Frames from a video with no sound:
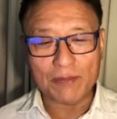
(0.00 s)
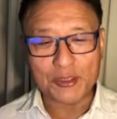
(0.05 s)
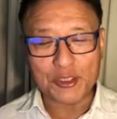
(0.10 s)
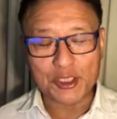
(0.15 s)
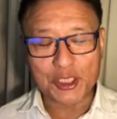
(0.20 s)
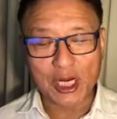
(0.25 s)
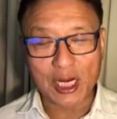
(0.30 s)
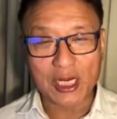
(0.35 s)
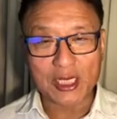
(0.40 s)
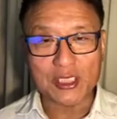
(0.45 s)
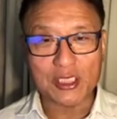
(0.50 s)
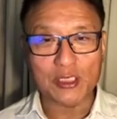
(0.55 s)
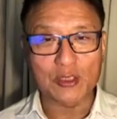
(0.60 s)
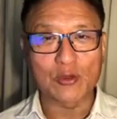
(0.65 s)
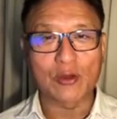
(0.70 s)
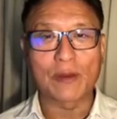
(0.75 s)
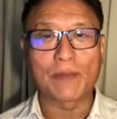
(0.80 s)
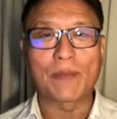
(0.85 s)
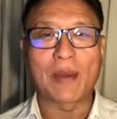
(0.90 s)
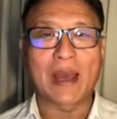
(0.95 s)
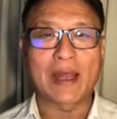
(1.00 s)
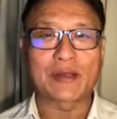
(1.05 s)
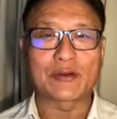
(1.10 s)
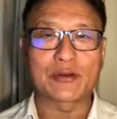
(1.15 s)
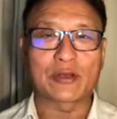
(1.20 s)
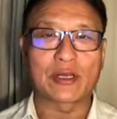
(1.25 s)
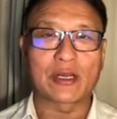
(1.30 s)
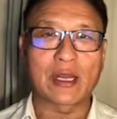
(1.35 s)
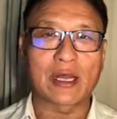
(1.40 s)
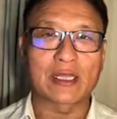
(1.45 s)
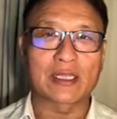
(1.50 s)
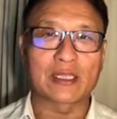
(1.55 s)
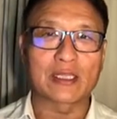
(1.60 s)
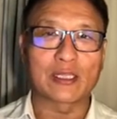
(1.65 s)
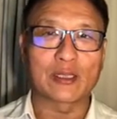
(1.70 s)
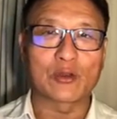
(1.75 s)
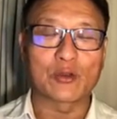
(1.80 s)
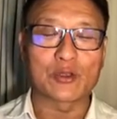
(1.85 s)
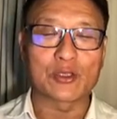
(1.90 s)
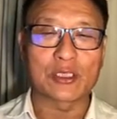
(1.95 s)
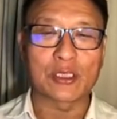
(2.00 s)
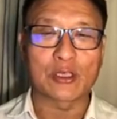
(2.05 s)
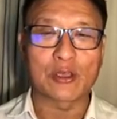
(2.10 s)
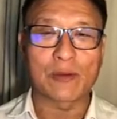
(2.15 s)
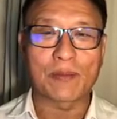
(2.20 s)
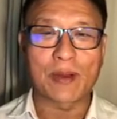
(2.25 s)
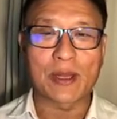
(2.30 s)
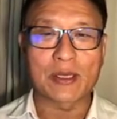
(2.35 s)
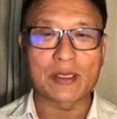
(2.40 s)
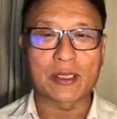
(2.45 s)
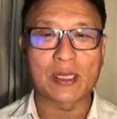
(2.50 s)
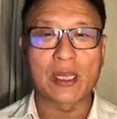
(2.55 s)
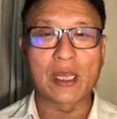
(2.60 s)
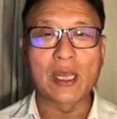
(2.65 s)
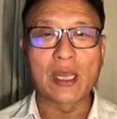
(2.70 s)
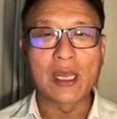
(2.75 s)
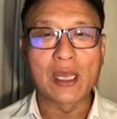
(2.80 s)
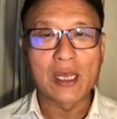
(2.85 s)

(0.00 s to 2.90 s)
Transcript: charging your battery rather than losing your battery.